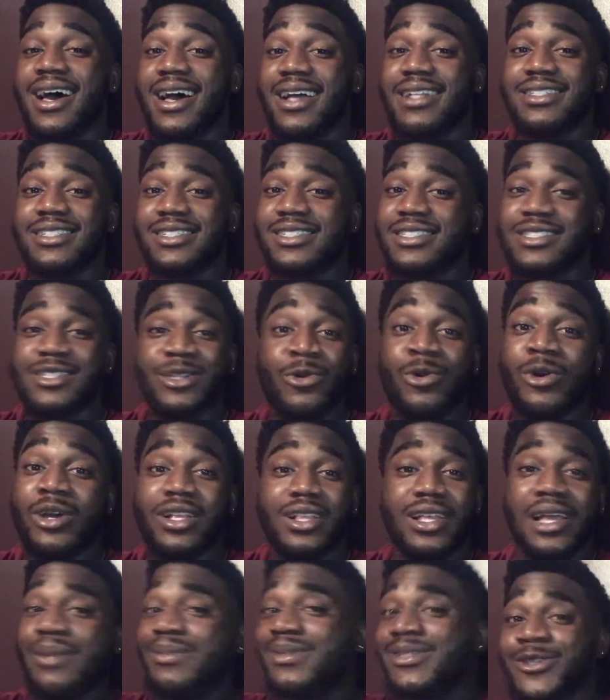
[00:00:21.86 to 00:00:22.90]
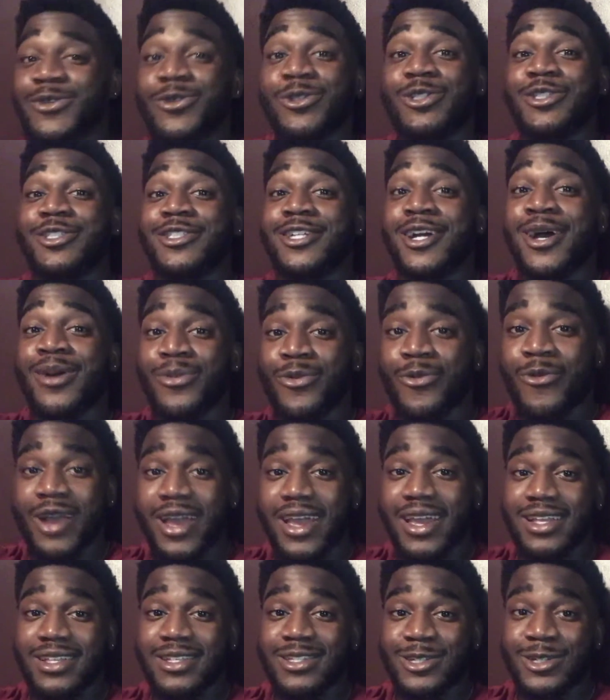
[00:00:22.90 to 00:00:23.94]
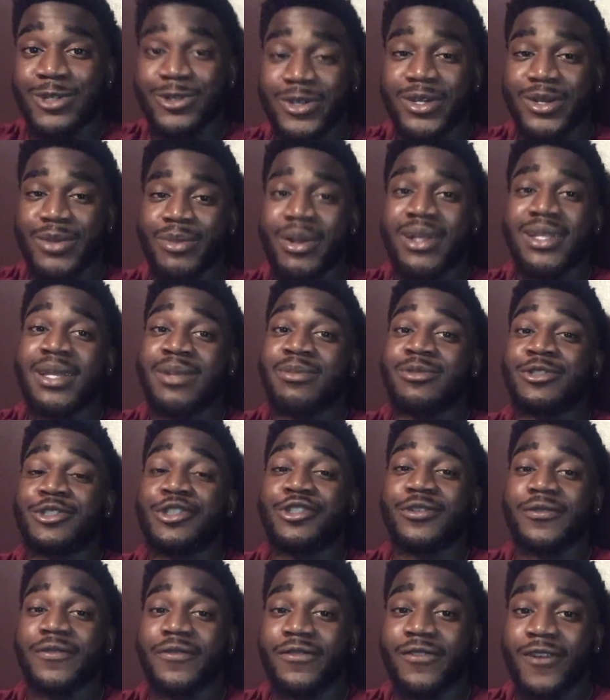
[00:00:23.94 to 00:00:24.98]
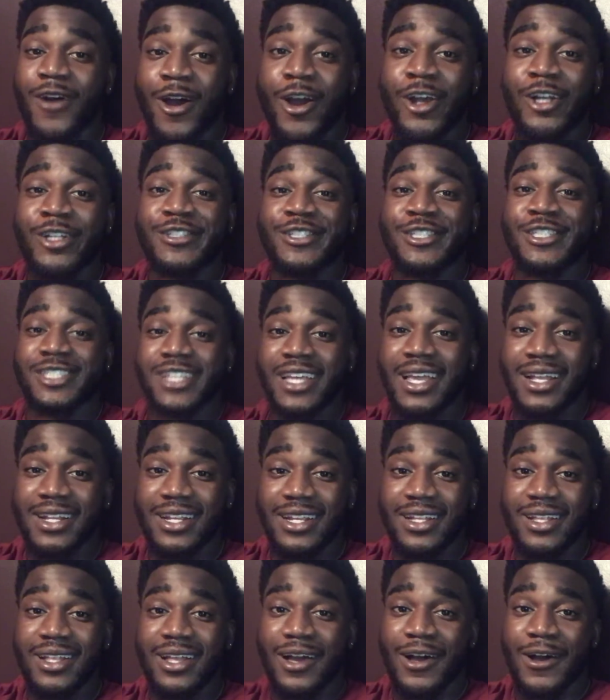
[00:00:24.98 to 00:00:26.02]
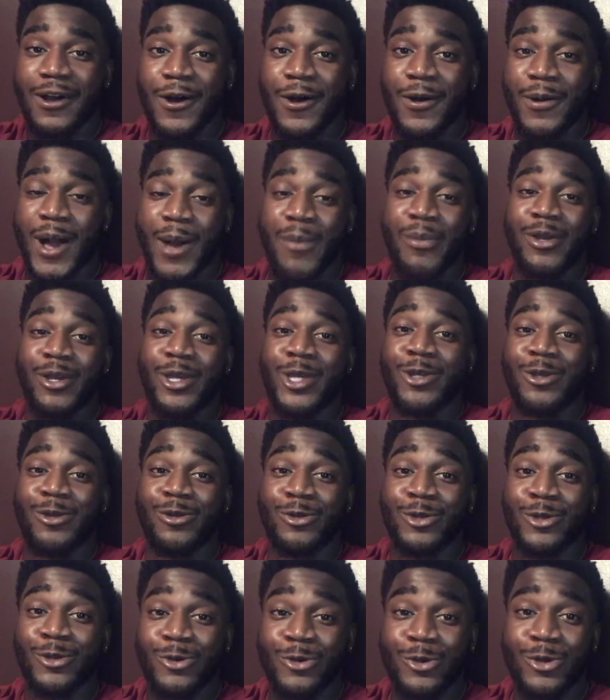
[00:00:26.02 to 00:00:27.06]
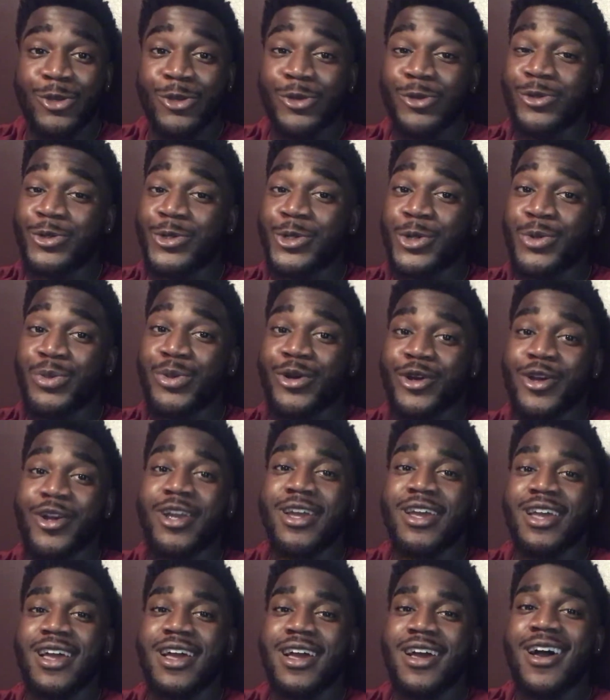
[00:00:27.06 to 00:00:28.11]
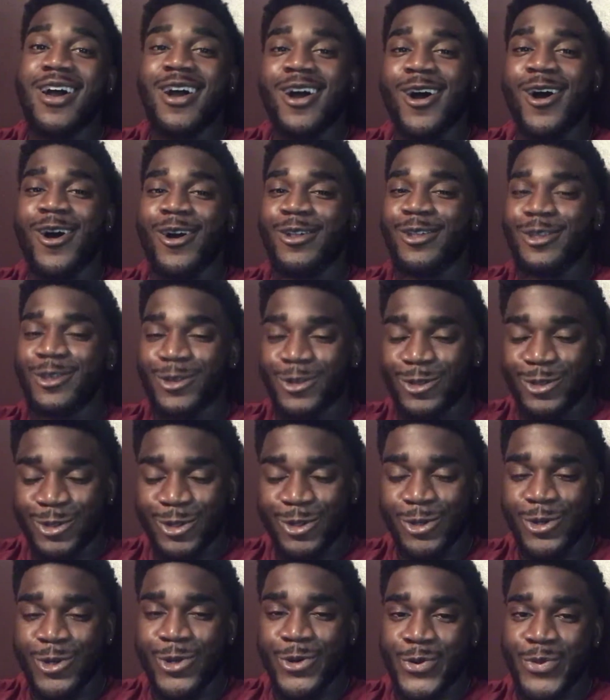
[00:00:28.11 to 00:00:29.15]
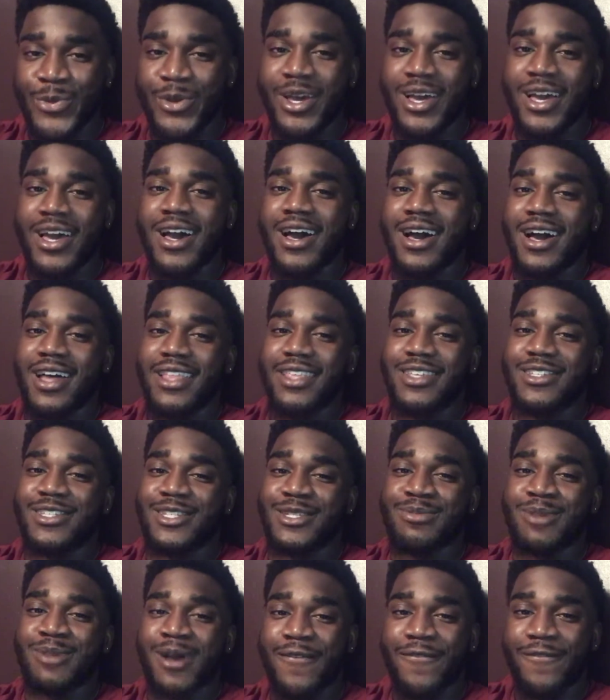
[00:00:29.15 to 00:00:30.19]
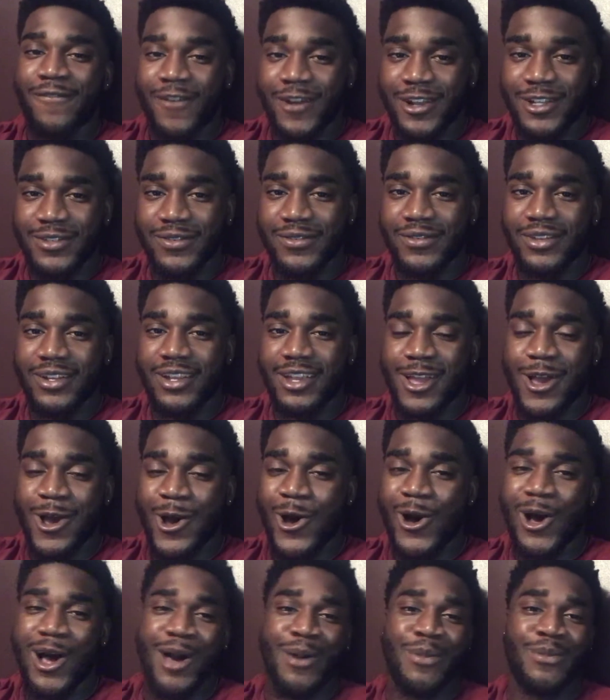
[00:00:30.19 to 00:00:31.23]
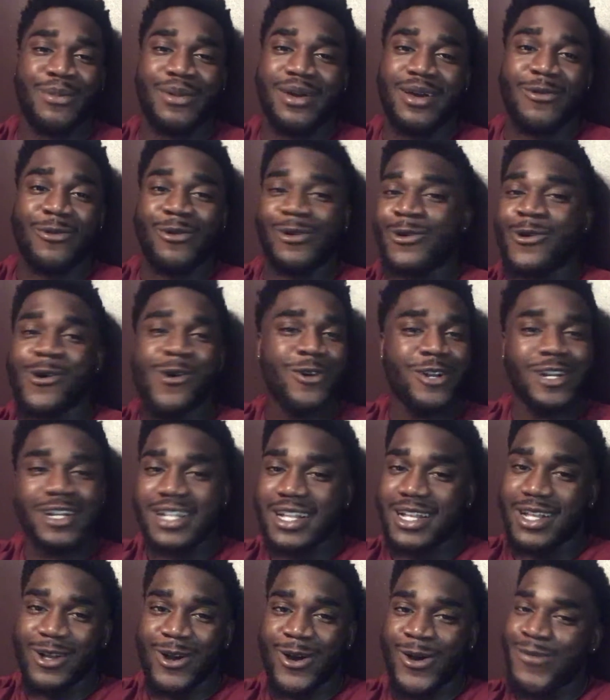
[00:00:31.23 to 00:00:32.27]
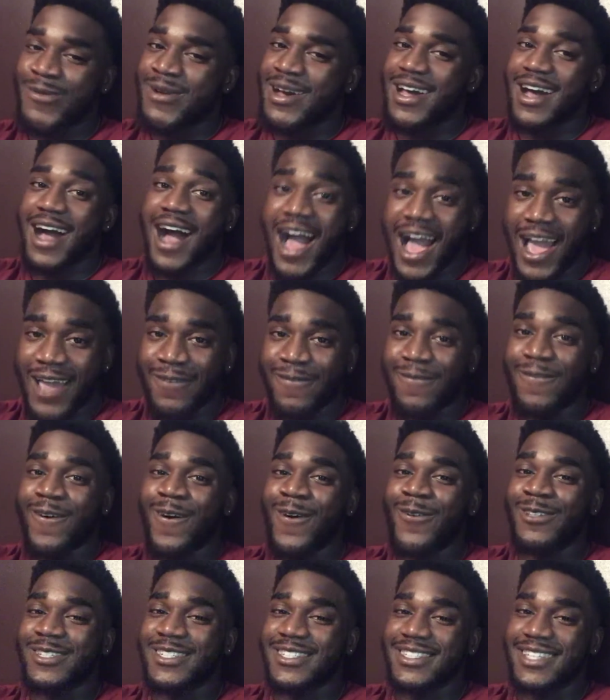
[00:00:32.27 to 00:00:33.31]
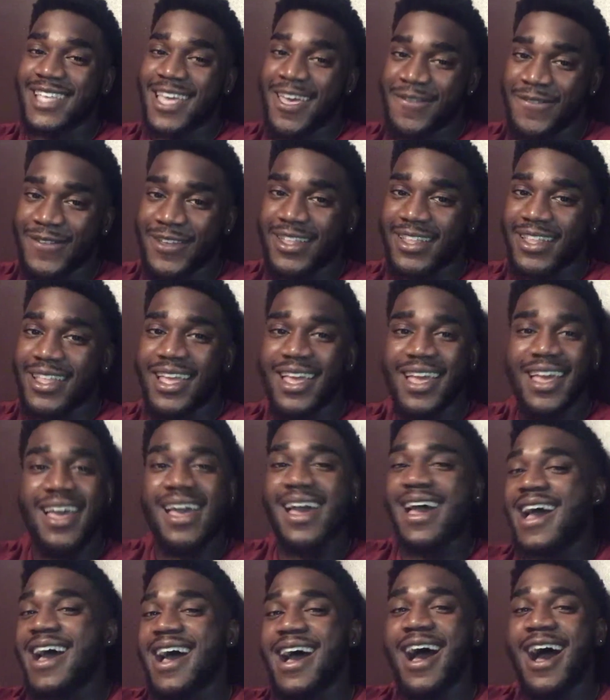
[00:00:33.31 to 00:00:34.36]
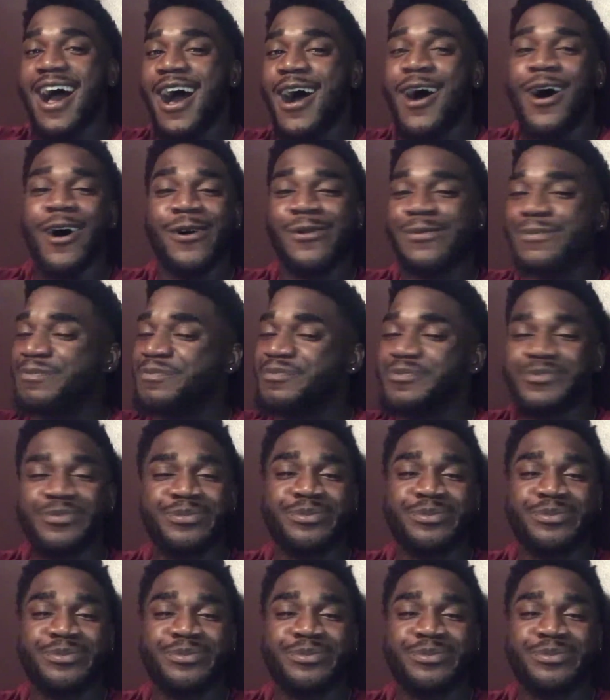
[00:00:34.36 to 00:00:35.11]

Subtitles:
just quickly, I'm just gonna jump right into it. My name is Javarn Shannon. I'm a new YouTuber on YouTube. This is my first video. I'm recording it on my iPhone 7. Um,